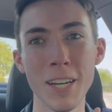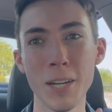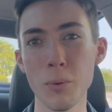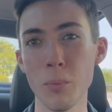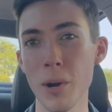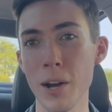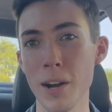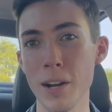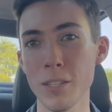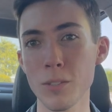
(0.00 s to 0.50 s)

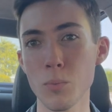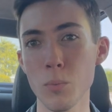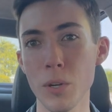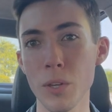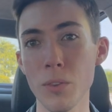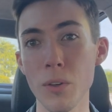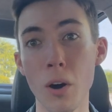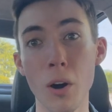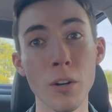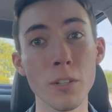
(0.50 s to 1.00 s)
whereas
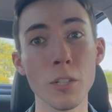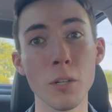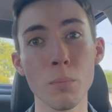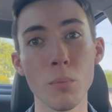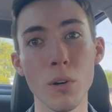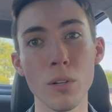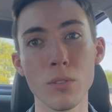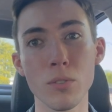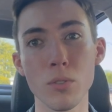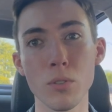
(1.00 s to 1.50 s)
with
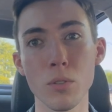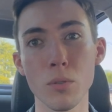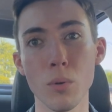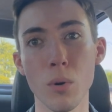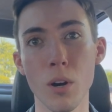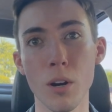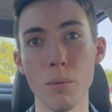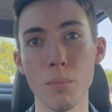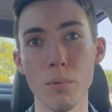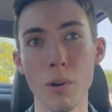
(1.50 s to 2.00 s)
audiobooks, you
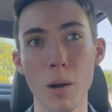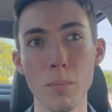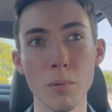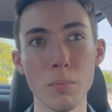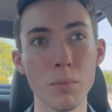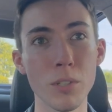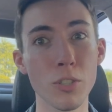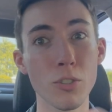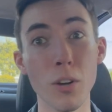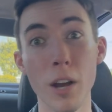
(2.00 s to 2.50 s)
are
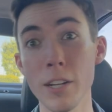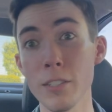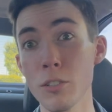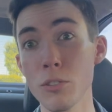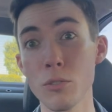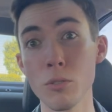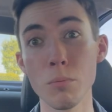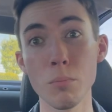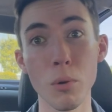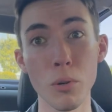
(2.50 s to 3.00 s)
probably trying to
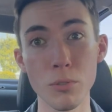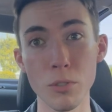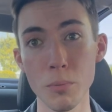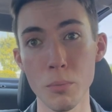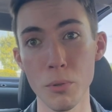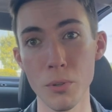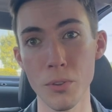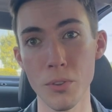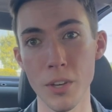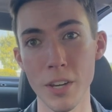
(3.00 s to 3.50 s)
do
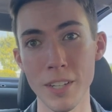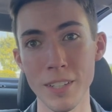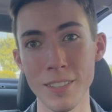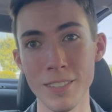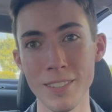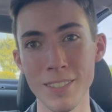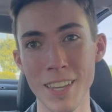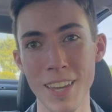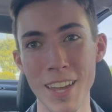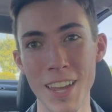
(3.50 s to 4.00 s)
multiple
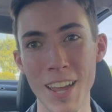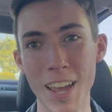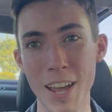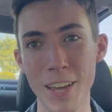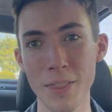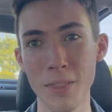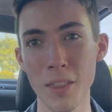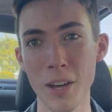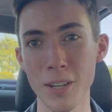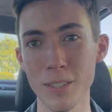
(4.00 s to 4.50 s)
things
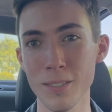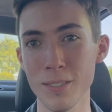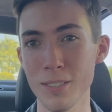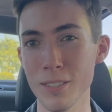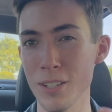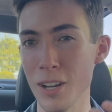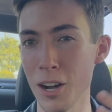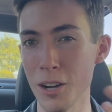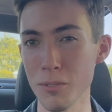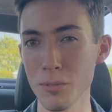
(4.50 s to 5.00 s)
and thus
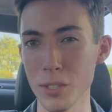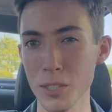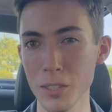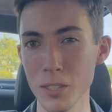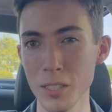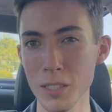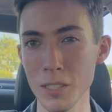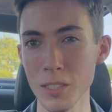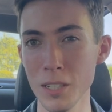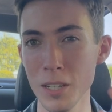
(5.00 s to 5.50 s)
not
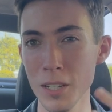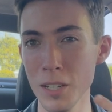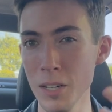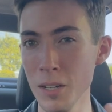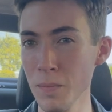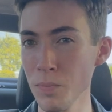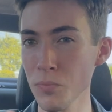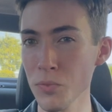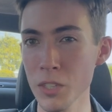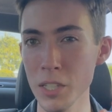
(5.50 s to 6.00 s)
really
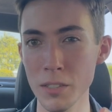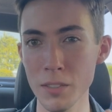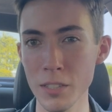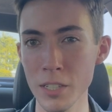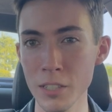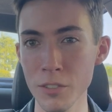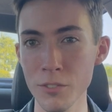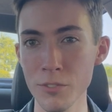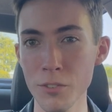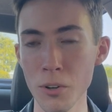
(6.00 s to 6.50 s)

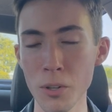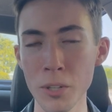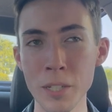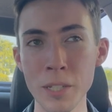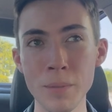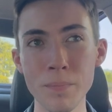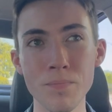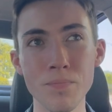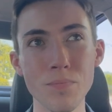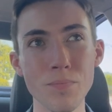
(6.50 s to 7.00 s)
listening
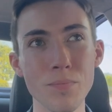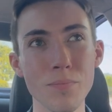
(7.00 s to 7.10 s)
fully.